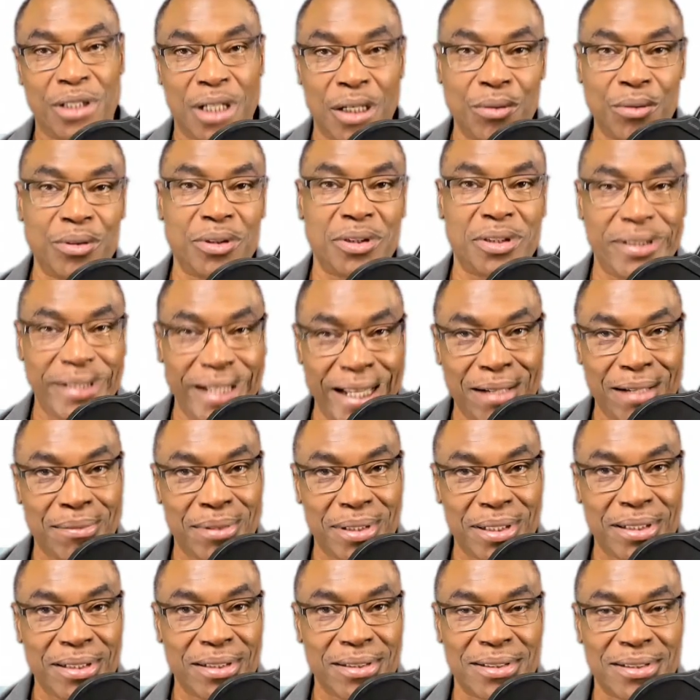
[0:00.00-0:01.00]
Coach
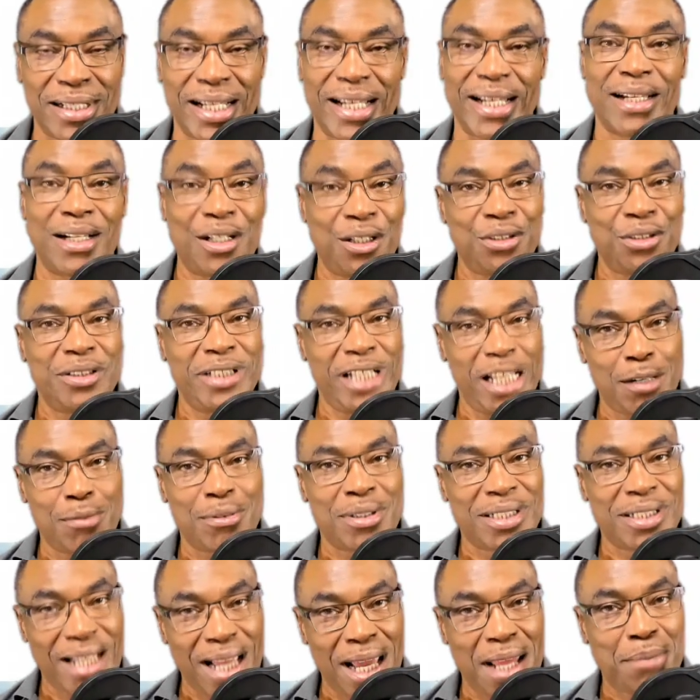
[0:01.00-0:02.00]
Neighbors. And Coach
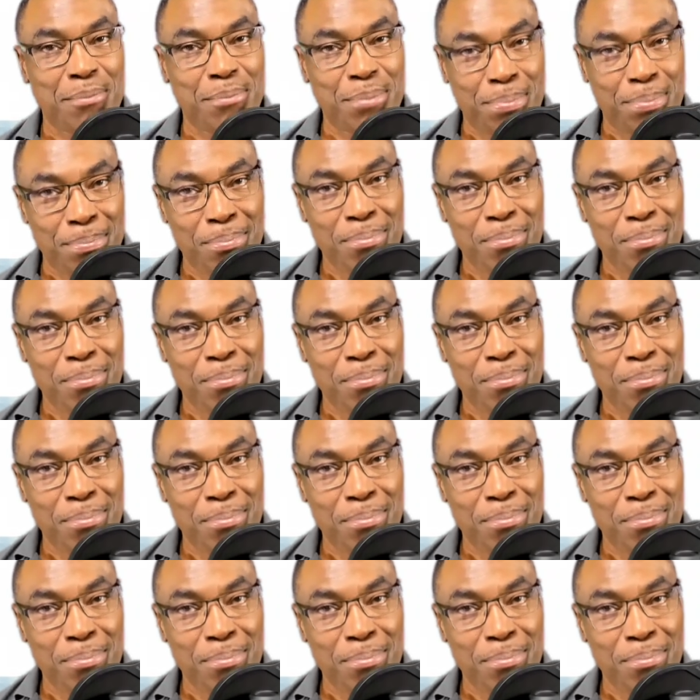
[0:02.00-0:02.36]
Neighbors got,